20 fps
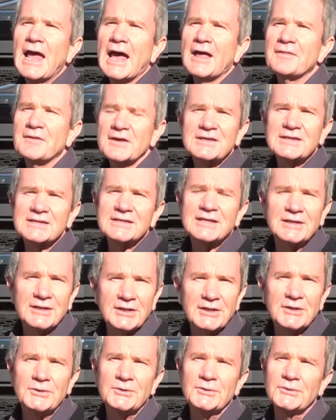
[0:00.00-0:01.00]
And this is a
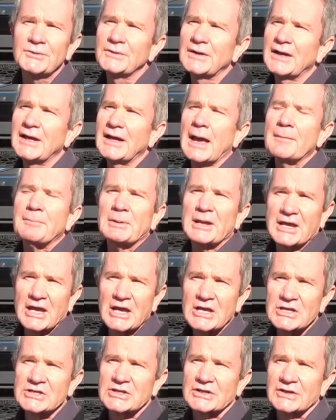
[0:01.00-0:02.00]
new
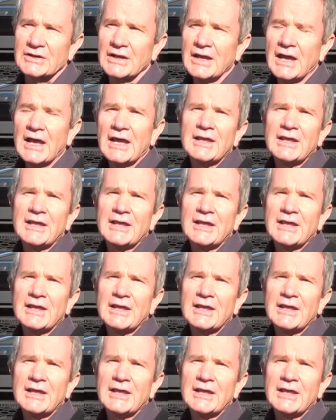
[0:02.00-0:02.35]
application